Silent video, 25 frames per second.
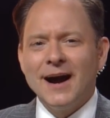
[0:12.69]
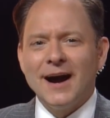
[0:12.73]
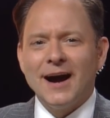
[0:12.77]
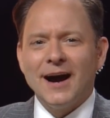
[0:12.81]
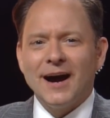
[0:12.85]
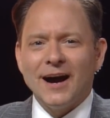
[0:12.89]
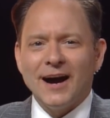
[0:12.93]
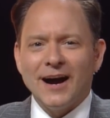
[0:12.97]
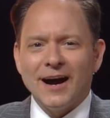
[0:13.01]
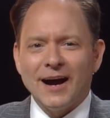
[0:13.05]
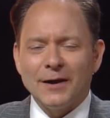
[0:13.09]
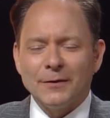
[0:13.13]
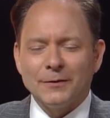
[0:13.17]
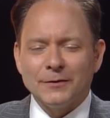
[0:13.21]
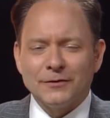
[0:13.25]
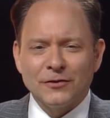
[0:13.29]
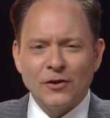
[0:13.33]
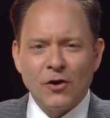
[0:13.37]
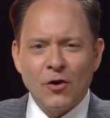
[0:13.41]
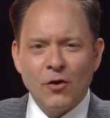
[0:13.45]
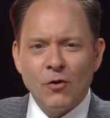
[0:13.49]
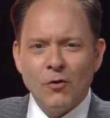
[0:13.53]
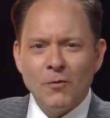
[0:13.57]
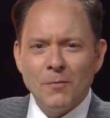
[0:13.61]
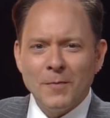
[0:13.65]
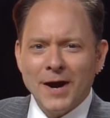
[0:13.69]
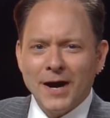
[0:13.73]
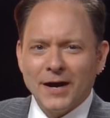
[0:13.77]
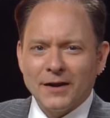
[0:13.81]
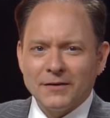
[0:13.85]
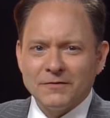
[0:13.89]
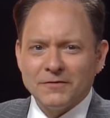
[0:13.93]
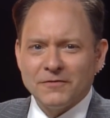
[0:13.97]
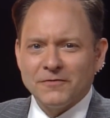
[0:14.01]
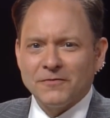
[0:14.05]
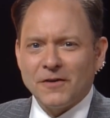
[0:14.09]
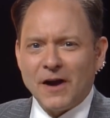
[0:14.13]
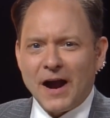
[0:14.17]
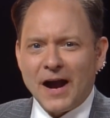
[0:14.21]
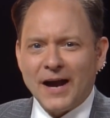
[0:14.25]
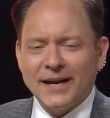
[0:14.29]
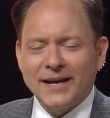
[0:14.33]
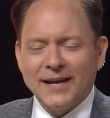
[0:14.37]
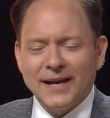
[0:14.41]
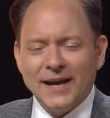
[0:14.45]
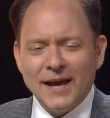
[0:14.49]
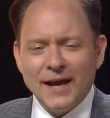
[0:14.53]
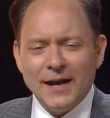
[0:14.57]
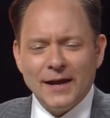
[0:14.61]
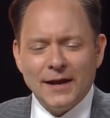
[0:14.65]
I was home on
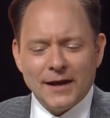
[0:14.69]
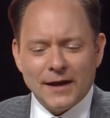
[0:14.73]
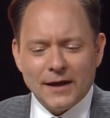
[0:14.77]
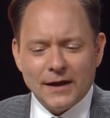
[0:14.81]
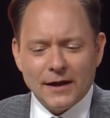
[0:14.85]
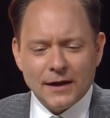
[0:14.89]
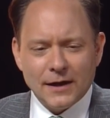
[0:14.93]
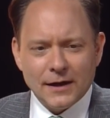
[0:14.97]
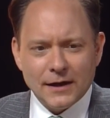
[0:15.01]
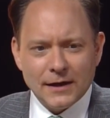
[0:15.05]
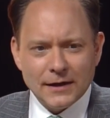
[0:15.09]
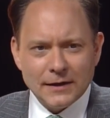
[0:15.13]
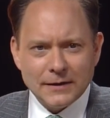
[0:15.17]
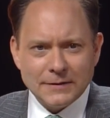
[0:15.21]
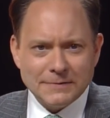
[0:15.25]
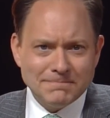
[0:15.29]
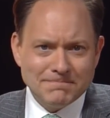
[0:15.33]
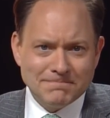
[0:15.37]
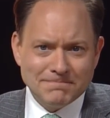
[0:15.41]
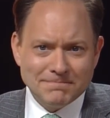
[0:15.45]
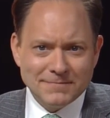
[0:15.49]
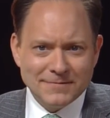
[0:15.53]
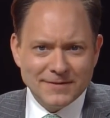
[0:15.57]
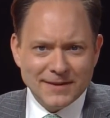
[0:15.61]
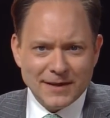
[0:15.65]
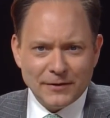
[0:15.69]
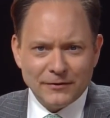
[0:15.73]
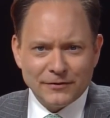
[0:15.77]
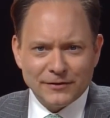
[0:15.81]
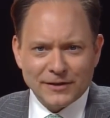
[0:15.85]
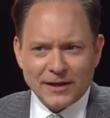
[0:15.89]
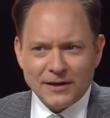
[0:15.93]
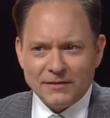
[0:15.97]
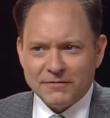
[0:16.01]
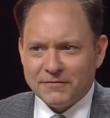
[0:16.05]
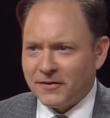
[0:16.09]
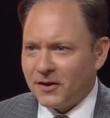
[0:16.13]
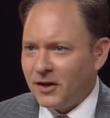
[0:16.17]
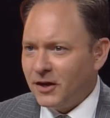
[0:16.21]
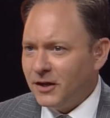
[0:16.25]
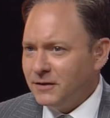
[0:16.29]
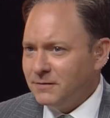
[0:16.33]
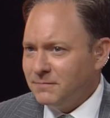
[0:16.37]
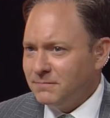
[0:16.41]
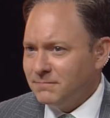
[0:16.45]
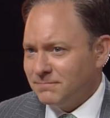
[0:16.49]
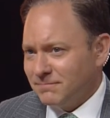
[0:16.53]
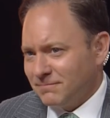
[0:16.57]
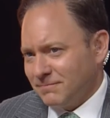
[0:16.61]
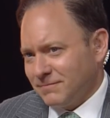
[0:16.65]
Friday. That was kind of fun.